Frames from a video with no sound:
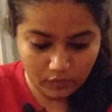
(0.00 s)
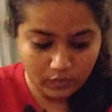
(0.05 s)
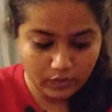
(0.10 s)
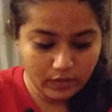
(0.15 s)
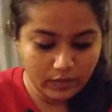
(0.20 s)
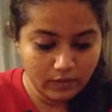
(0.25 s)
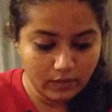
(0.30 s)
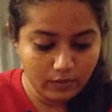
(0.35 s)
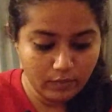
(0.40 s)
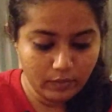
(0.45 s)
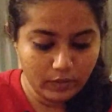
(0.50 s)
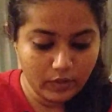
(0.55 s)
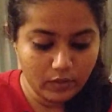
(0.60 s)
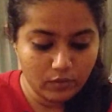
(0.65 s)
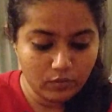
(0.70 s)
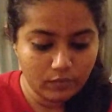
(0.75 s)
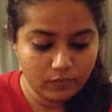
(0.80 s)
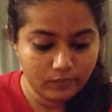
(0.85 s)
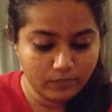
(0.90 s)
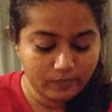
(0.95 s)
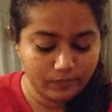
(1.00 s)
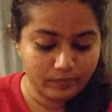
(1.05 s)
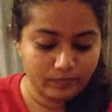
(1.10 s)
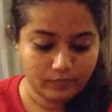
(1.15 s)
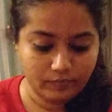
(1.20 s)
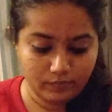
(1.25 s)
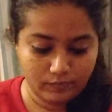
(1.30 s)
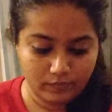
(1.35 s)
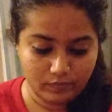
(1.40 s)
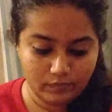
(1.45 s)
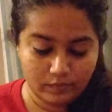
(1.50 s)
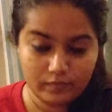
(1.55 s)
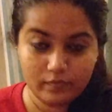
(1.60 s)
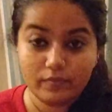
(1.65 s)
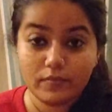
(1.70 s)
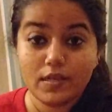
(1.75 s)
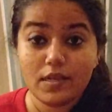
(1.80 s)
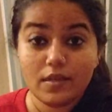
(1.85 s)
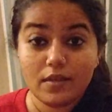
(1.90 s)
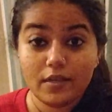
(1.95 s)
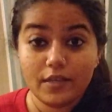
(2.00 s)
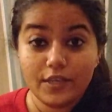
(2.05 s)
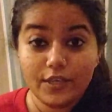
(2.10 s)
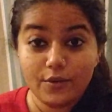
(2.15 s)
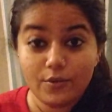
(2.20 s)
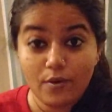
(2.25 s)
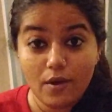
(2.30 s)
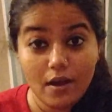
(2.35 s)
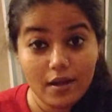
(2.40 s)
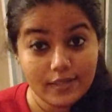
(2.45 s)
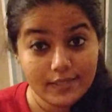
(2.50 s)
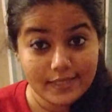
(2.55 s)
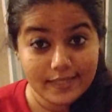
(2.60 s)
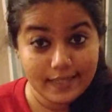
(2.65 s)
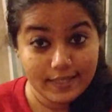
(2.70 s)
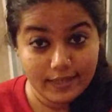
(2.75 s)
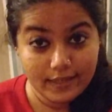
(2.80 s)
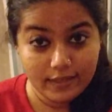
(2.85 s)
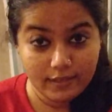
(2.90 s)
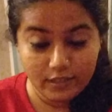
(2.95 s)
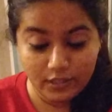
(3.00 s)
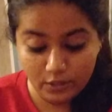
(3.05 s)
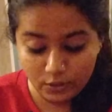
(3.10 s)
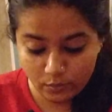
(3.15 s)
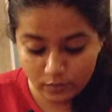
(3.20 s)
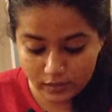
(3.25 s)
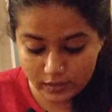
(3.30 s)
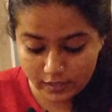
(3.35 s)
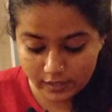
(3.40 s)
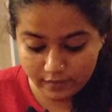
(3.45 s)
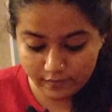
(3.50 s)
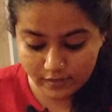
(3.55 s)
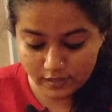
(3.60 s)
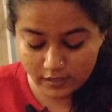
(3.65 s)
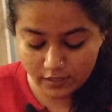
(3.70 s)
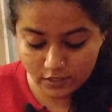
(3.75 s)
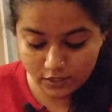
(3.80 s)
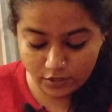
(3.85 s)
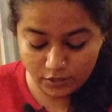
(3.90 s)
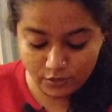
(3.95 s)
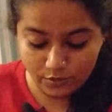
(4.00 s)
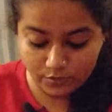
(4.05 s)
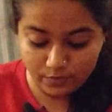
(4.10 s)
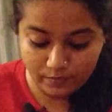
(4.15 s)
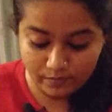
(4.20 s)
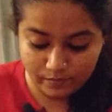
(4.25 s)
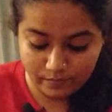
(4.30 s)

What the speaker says: Okay, there we go. You ask it and the universe gives that to you.